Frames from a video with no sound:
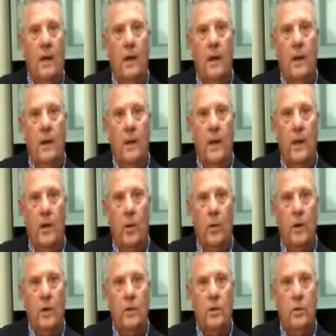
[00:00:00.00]
uh, in
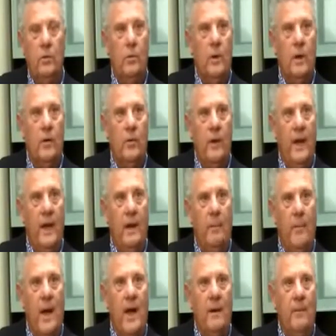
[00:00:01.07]
order to uh, create
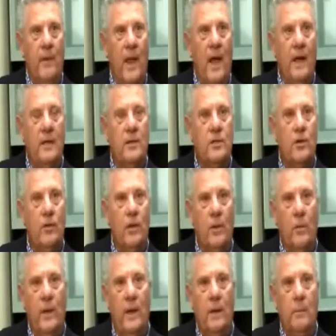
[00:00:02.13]
a bottom line so
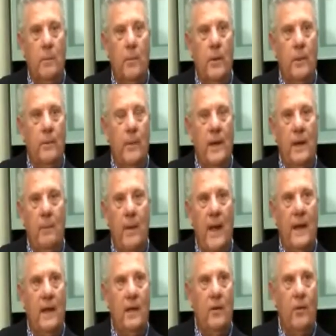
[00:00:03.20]
that we can put money
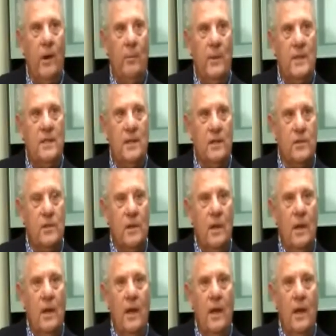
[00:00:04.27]
back into our business.